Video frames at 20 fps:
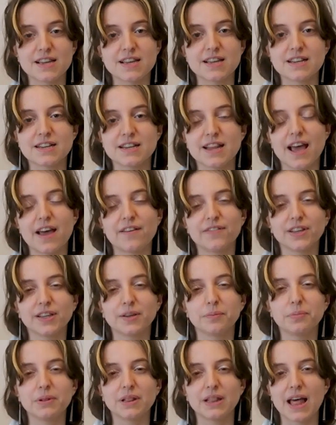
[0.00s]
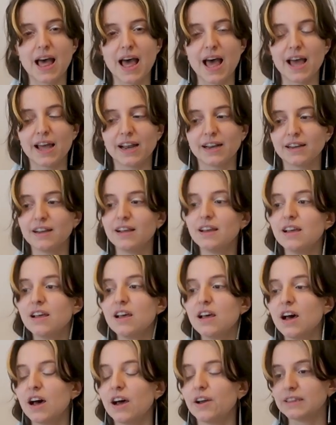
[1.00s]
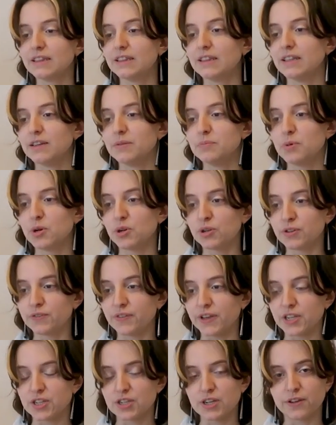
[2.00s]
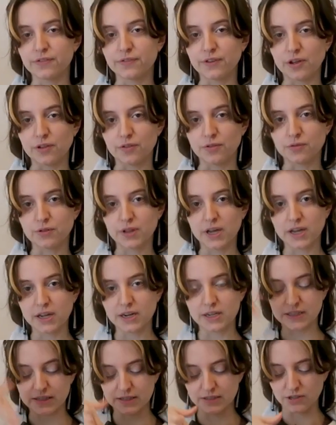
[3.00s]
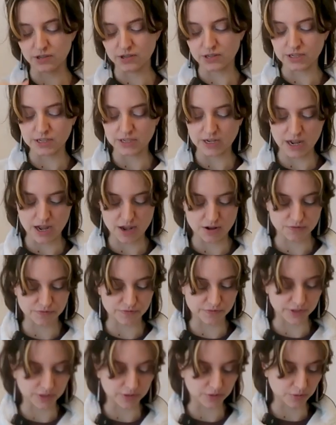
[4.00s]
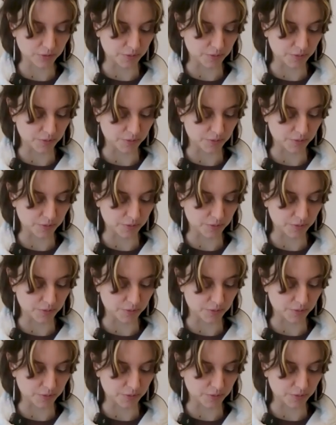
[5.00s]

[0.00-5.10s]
and having a plan, the motivation I felt for that has gone down real